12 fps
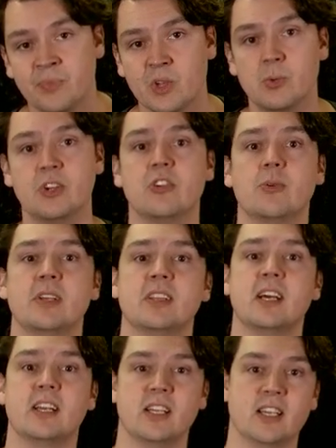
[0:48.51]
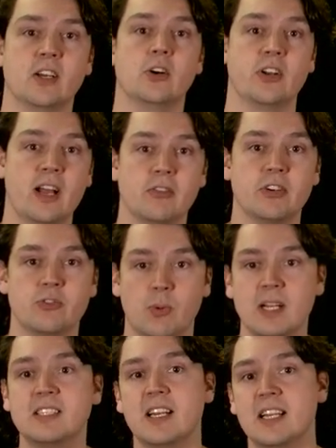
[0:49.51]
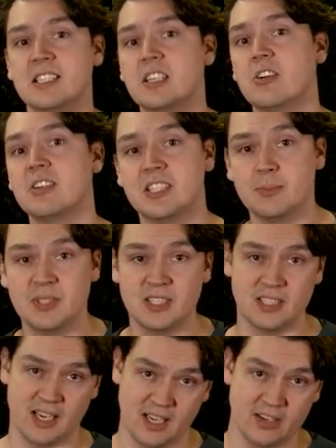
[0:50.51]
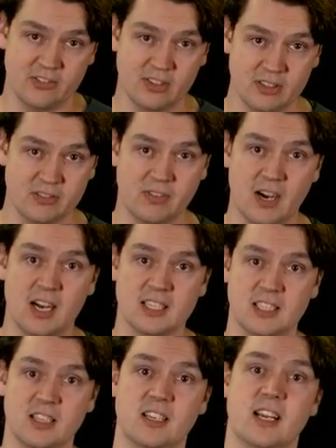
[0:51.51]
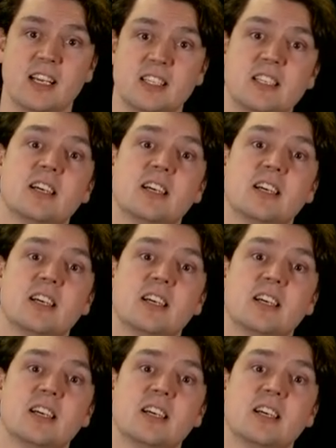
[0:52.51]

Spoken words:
We're showing that on average, weighted A* is substantially faster than A*.